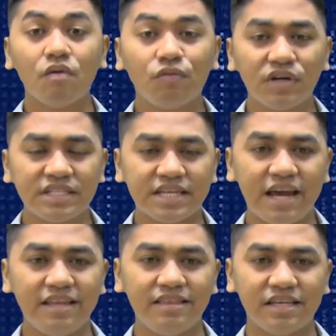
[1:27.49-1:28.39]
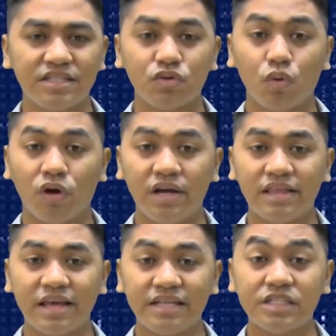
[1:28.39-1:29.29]
for scientists to
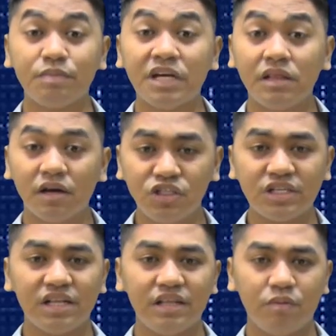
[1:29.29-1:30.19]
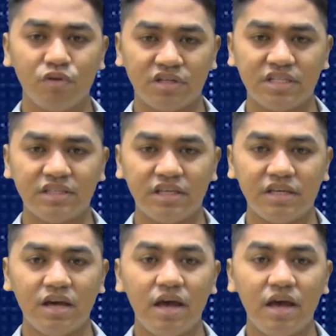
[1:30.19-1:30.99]
organize biological diversity